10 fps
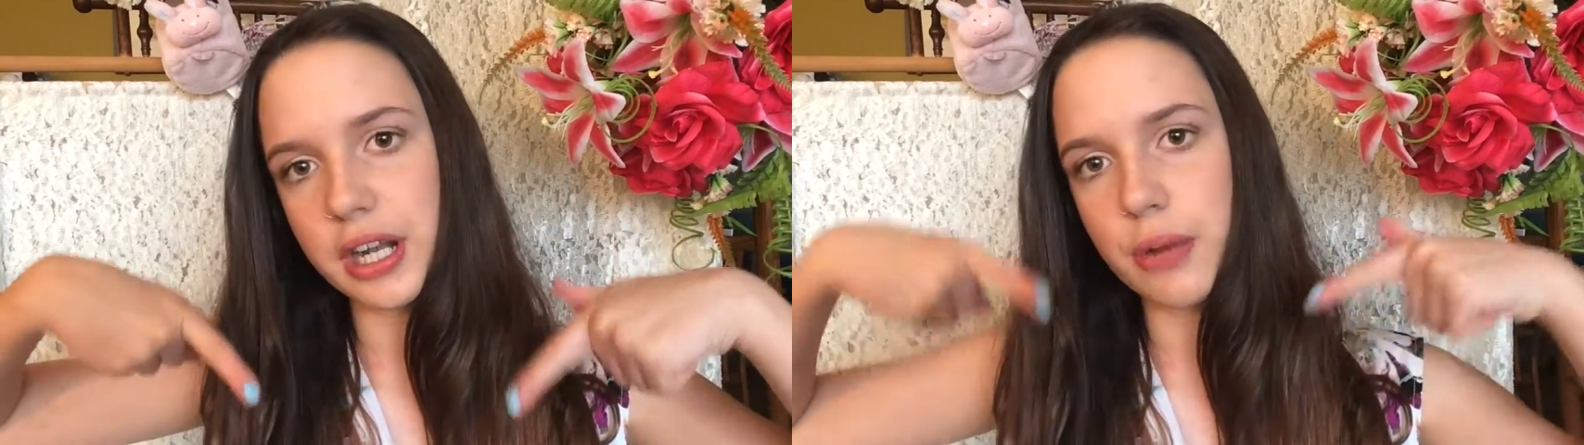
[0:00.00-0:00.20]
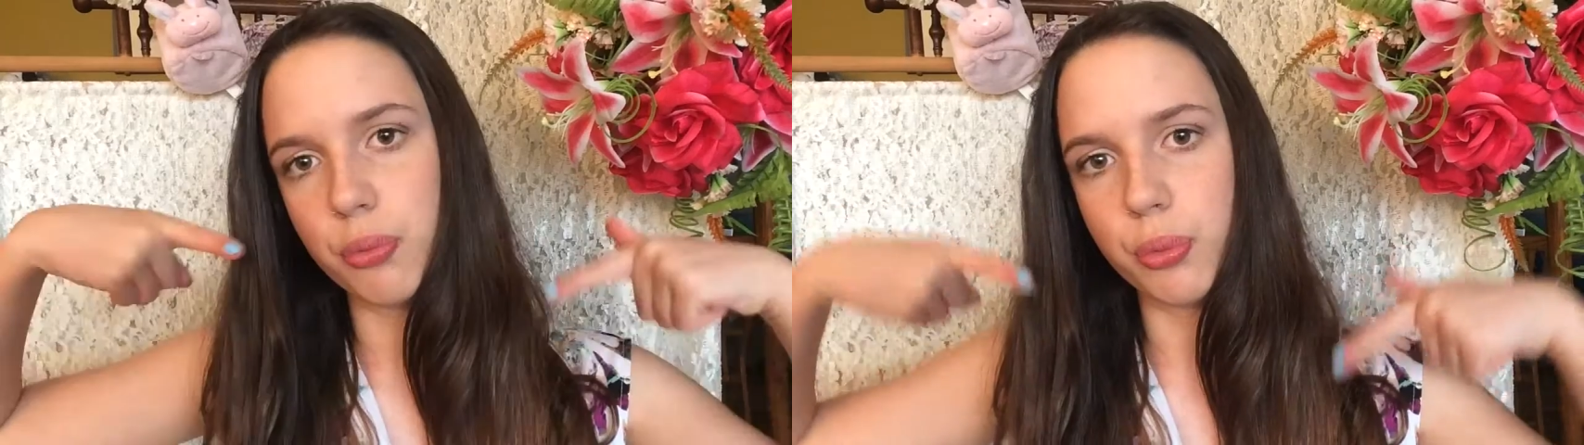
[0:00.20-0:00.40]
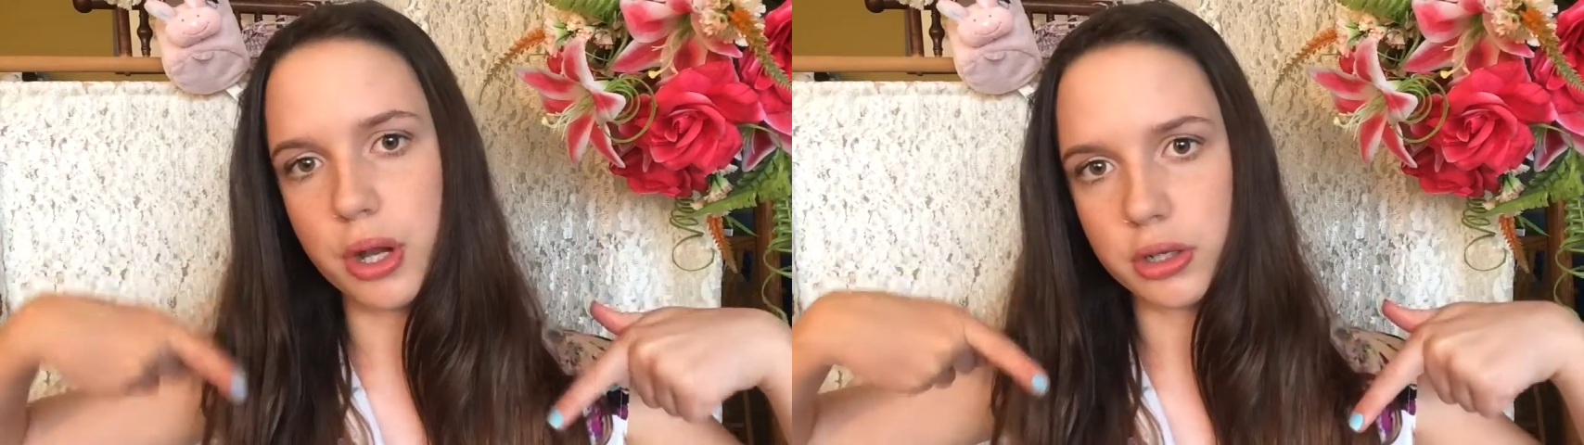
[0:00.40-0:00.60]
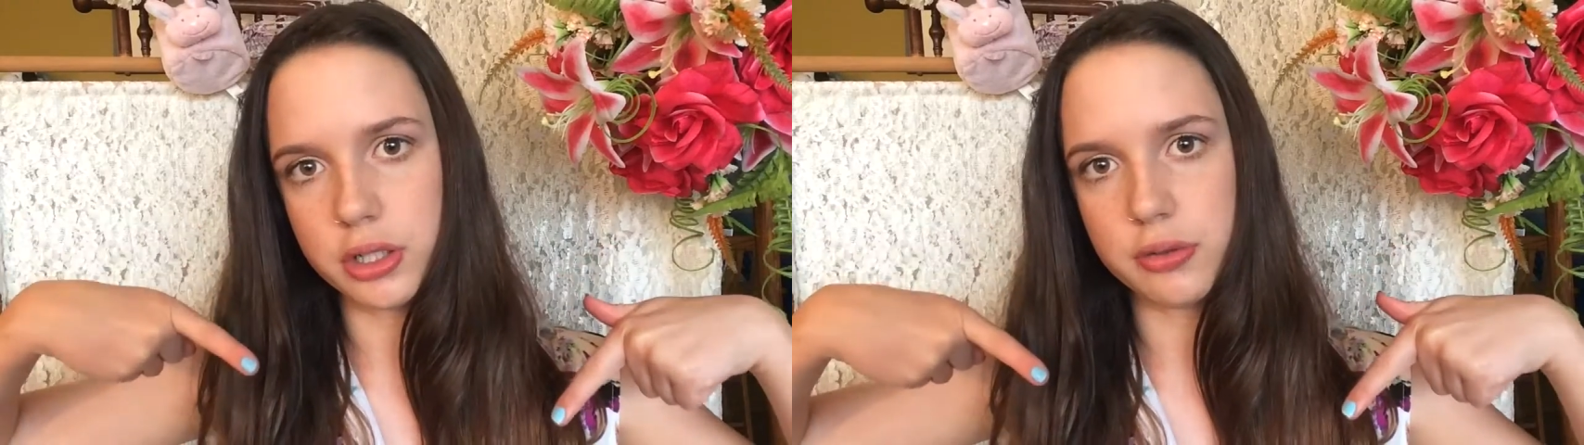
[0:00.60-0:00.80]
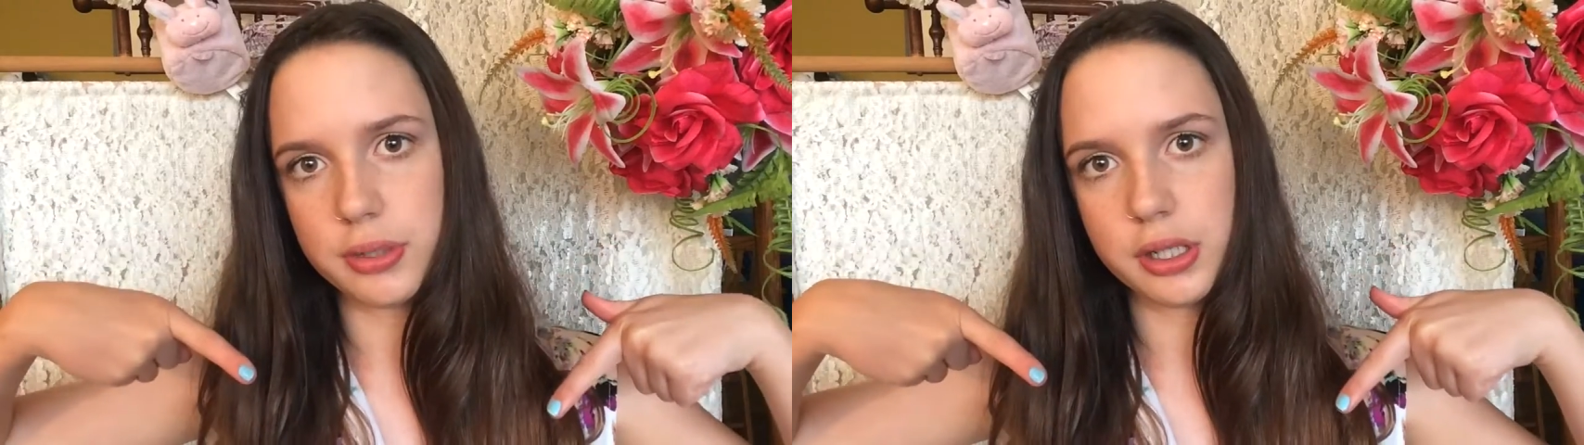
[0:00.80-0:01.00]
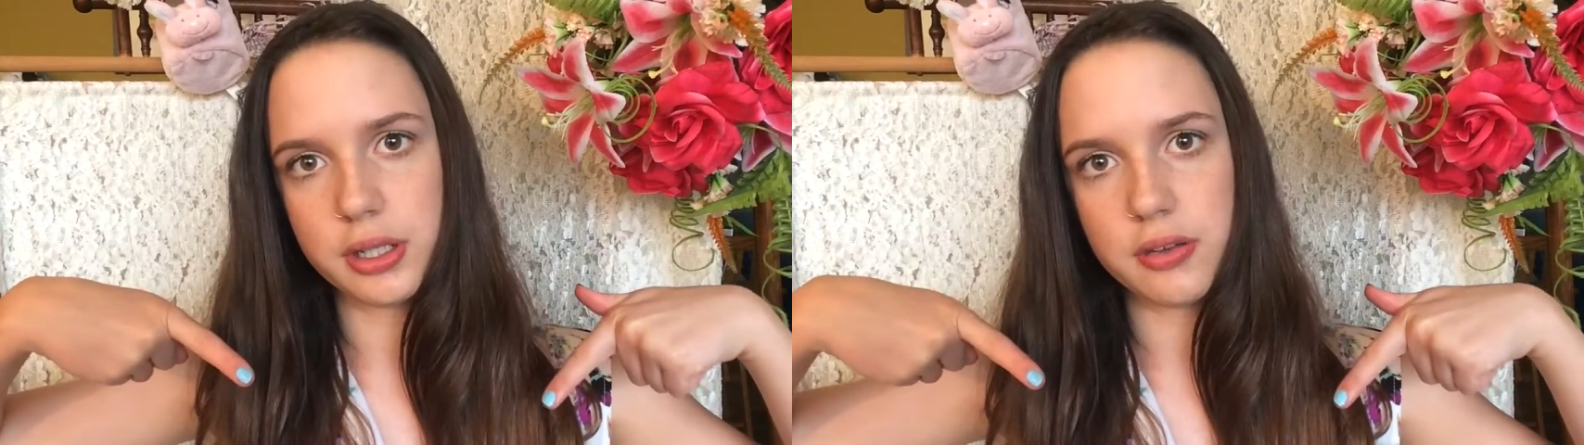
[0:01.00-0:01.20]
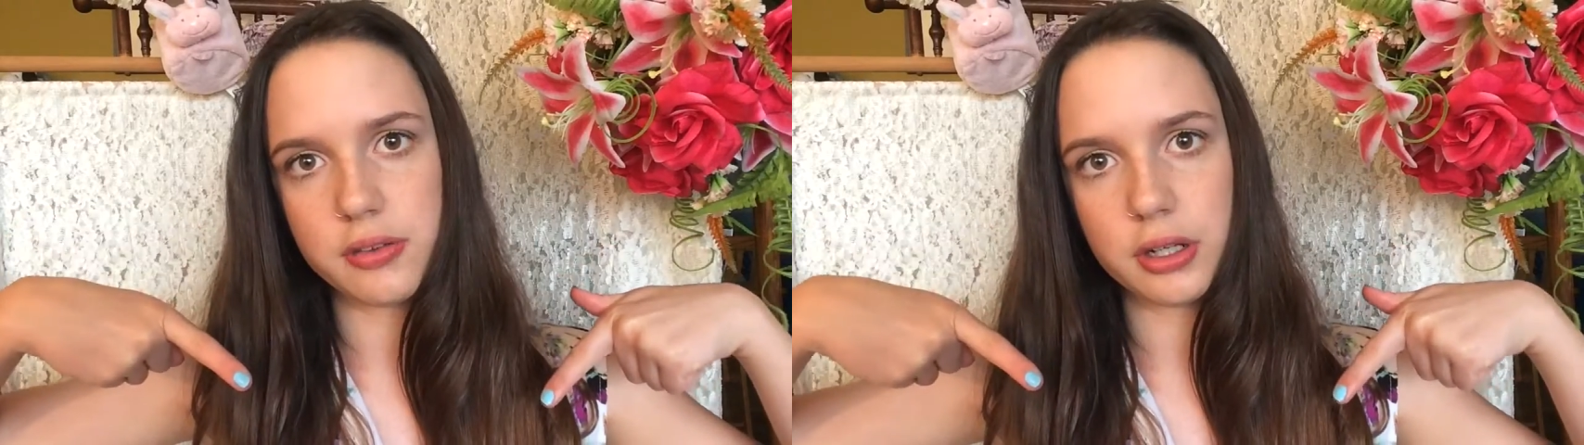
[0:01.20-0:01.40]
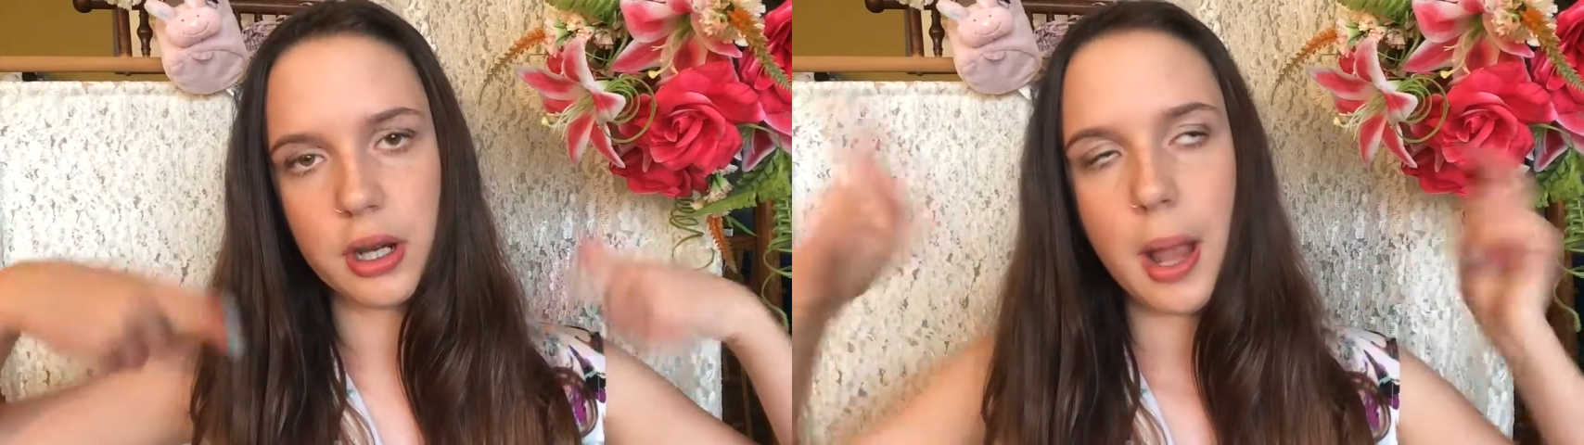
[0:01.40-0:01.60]
and what are you doing on
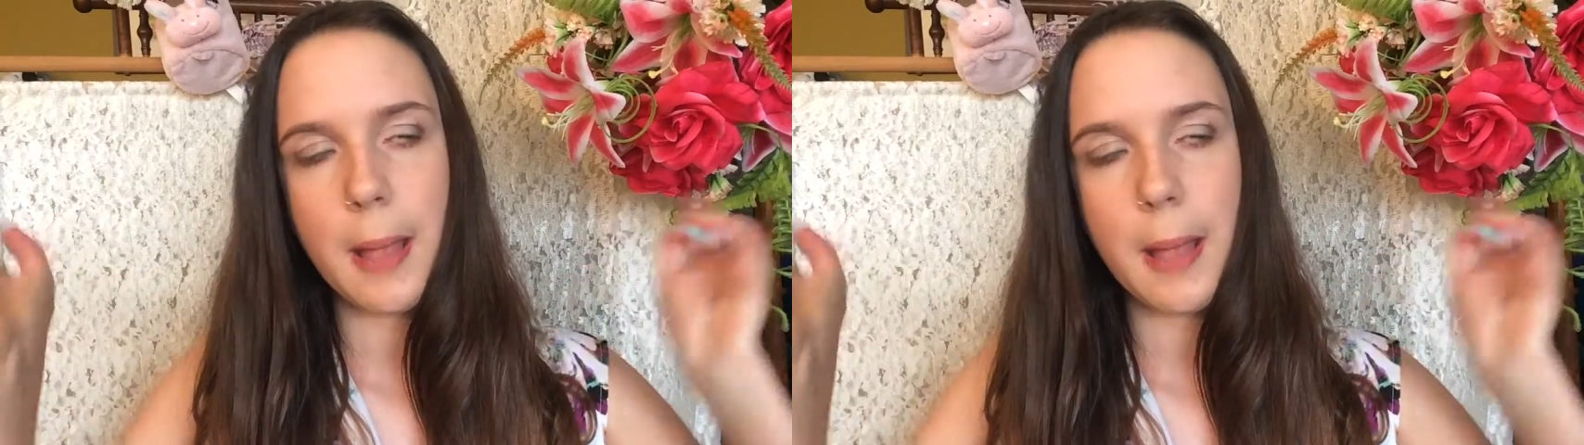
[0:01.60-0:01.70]
Easter?